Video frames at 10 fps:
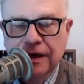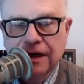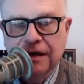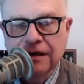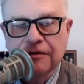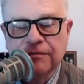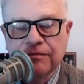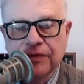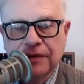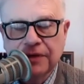
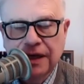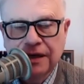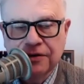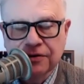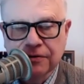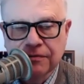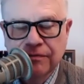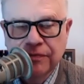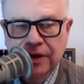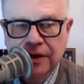I'm glad to.
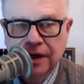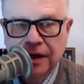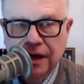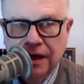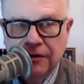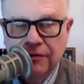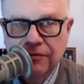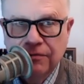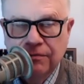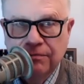
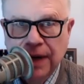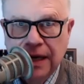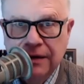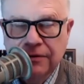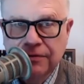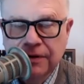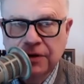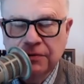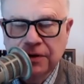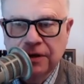Back when we
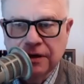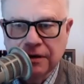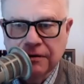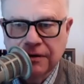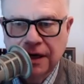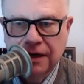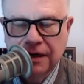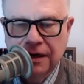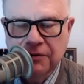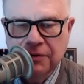were young, Anne
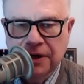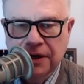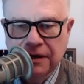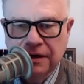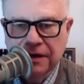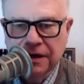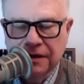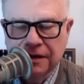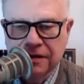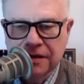and I were married in
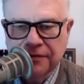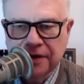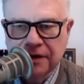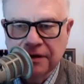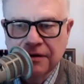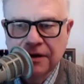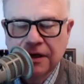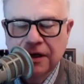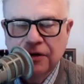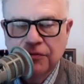1970,
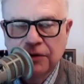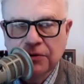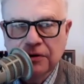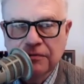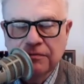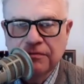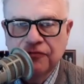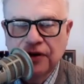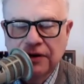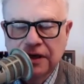we were
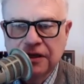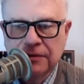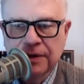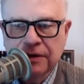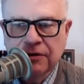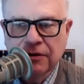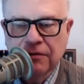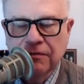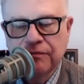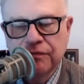very typical
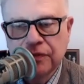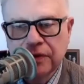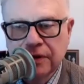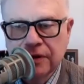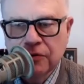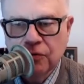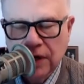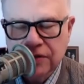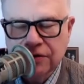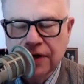
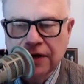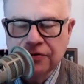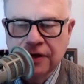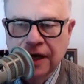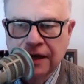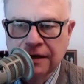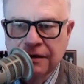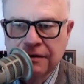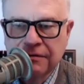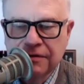
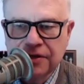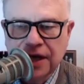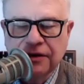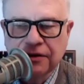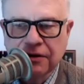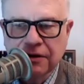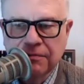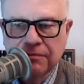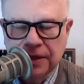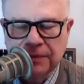Western-educated, secular
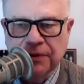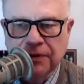people.